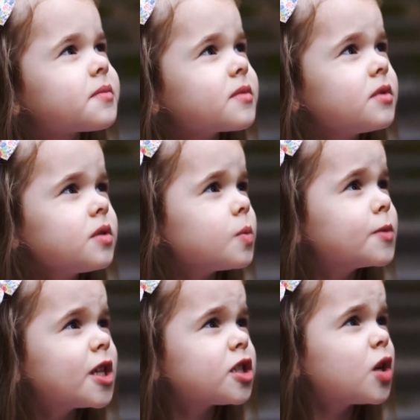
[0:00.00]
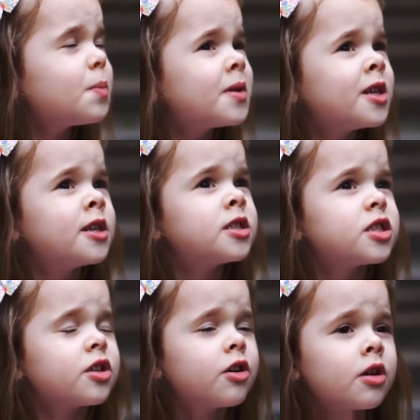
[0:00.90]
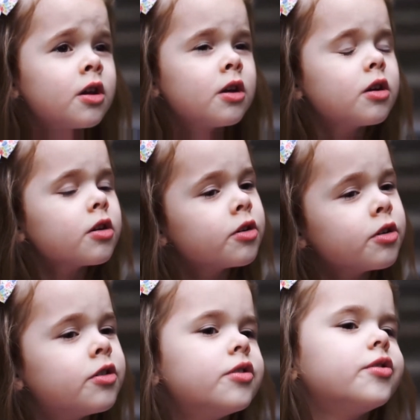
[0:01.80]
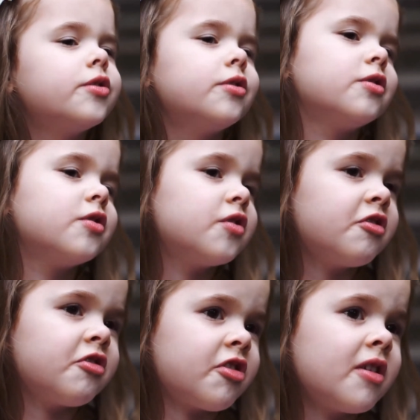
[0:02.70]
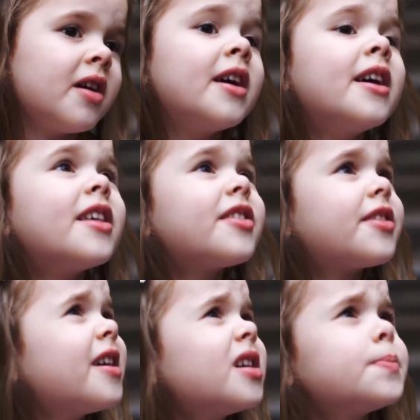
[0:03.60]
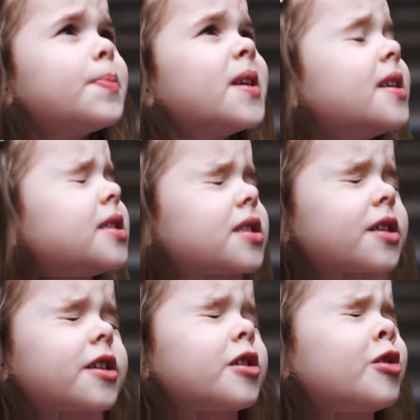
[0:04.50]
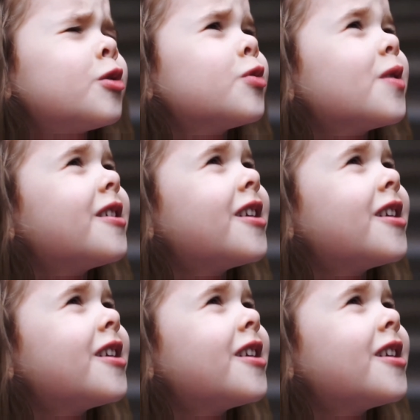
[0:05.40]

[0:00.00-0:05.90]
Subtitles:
When there's no peace on earth, there is peace in Christ.